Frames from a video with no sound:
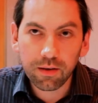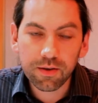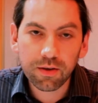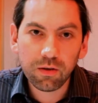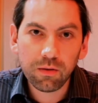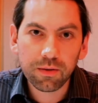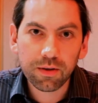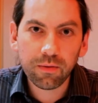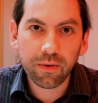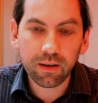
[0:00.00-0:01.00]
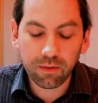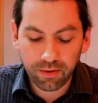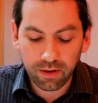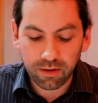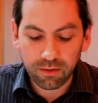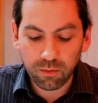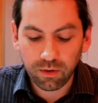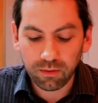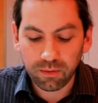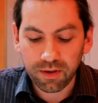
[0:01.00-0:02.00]
two final things.
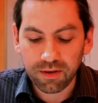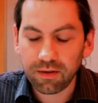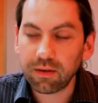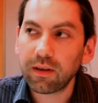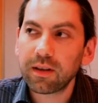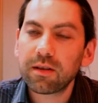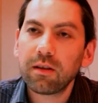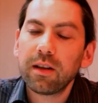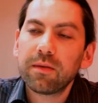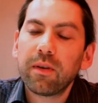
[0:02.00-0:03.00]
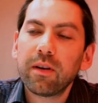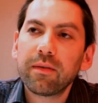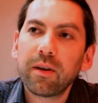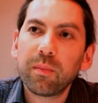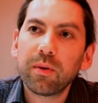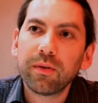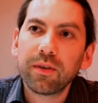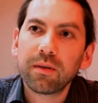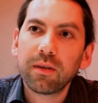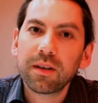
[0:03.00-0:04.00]
One was that it's very, very
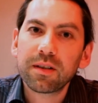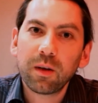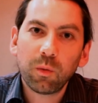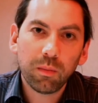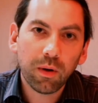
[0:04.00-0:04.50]
important to understand what